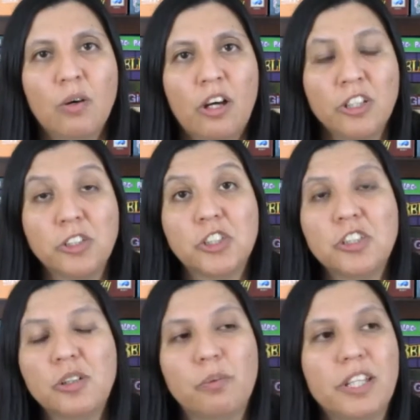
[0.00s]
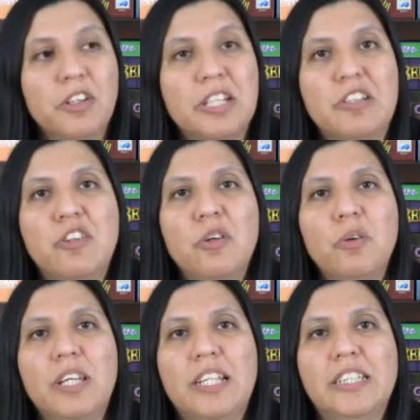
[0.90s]
on your turn what you can
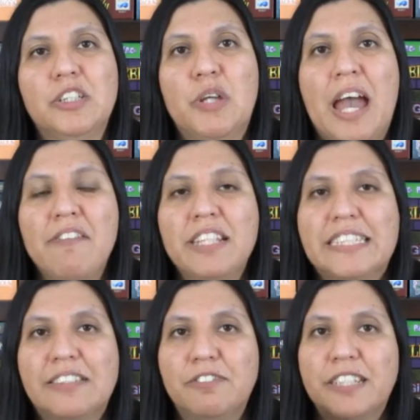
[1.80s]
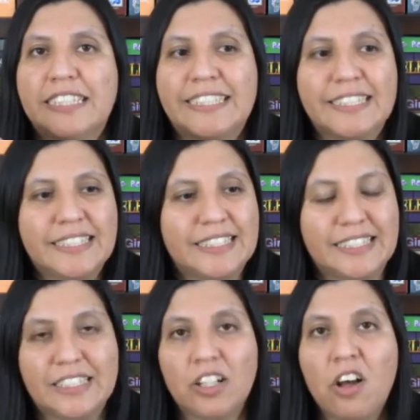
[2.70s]
do is you have these different
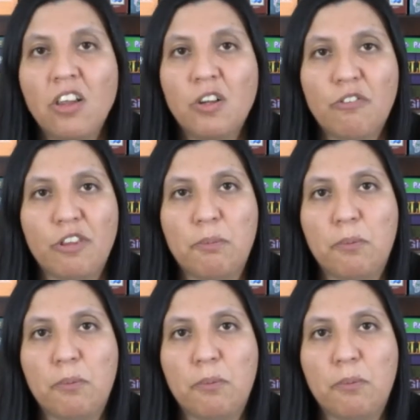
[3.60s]
assistants all over the